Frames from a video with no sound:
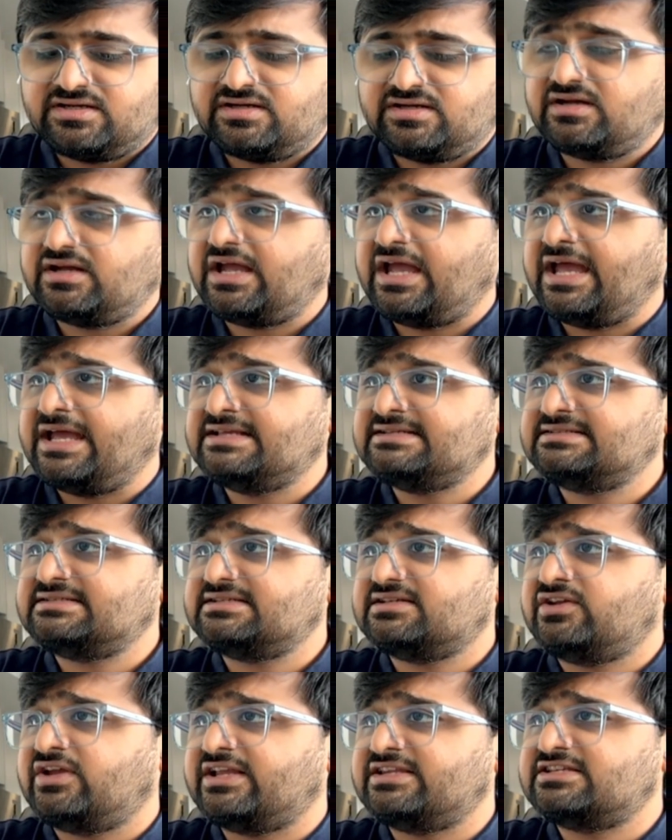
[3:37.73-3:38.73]
as
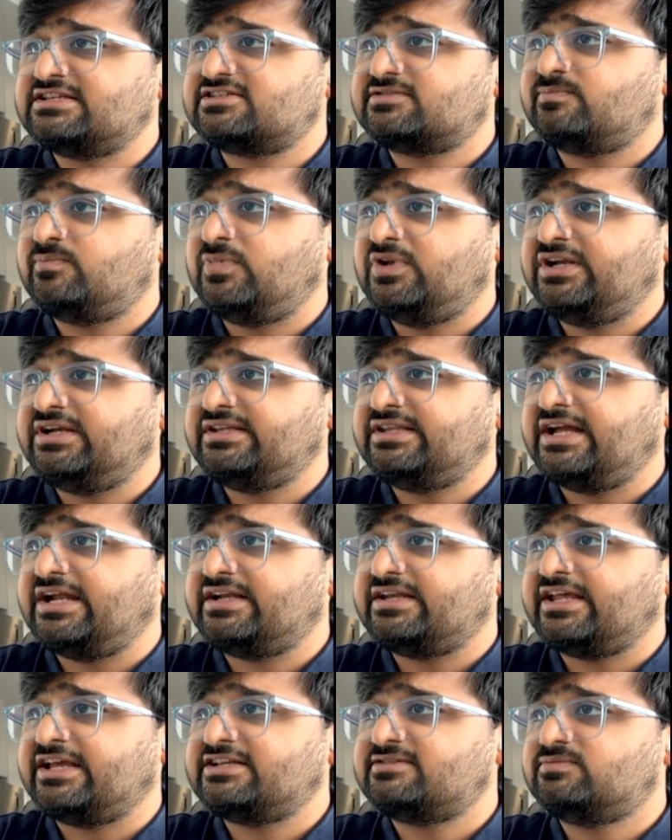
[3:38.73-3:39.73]
you can just split that
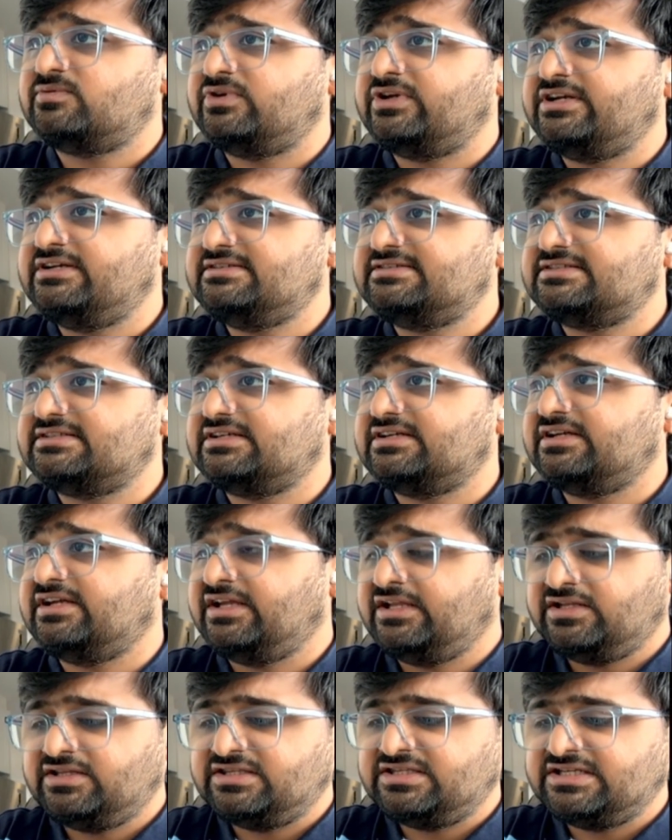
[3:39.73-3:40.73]
exponents
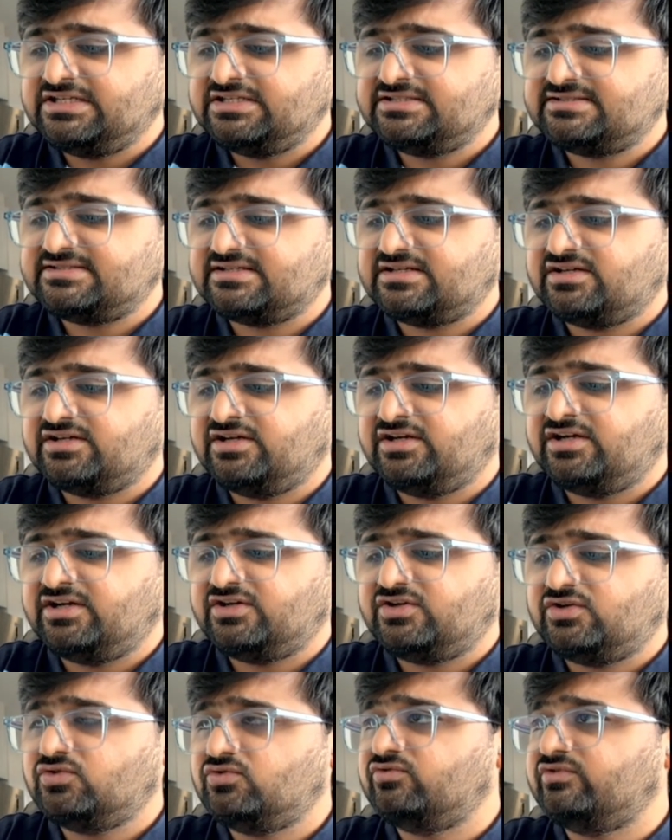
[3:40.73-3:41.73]
in these
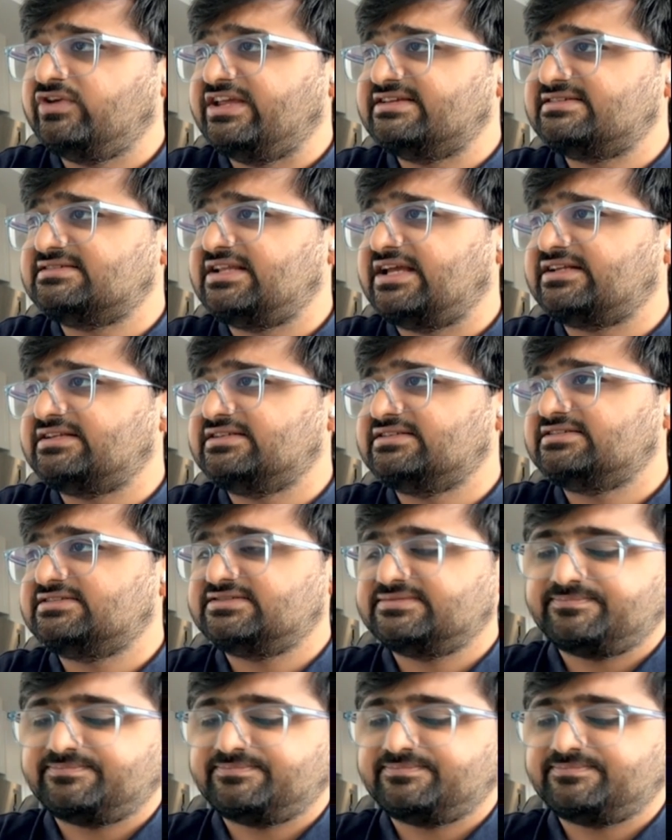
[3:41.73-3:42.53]
two ways like this.